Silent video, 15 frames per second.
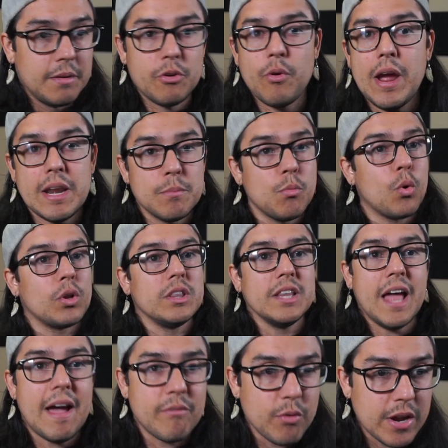Creating more
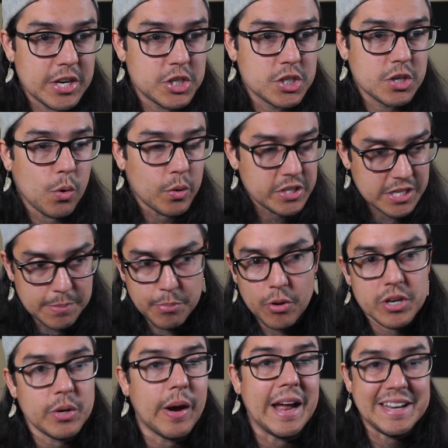leverage, going deeper
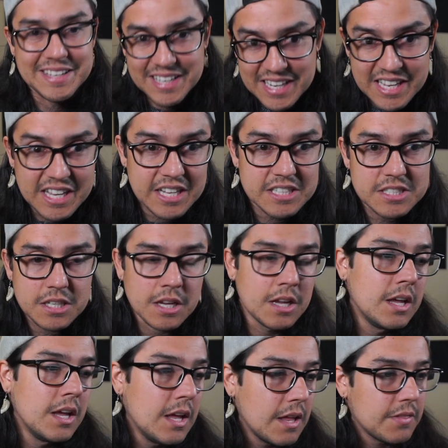into ideas,
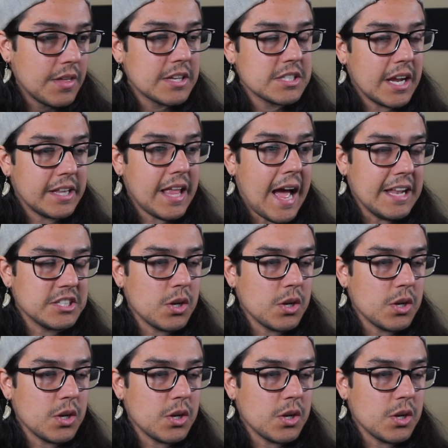things like that.